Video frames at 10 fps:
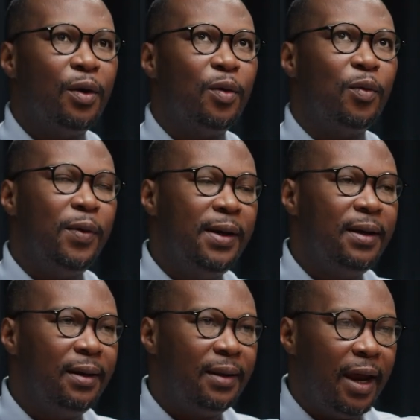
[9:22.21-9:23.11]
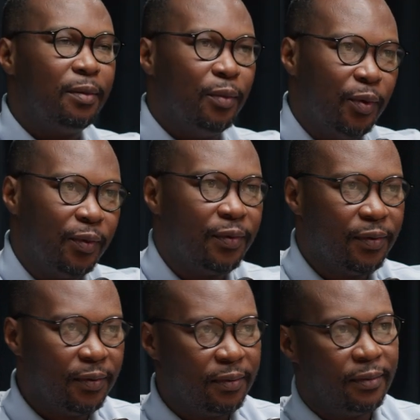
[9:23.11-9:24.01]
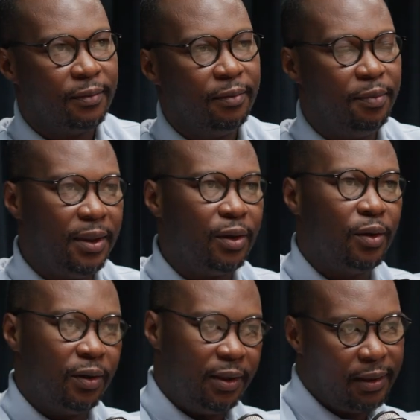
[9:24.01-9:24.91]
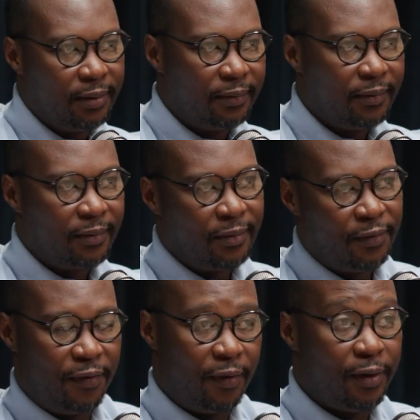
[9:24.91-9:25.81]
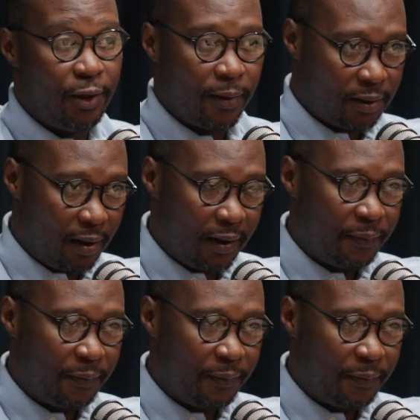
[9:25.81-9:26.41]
Will that move be good for the US dollar?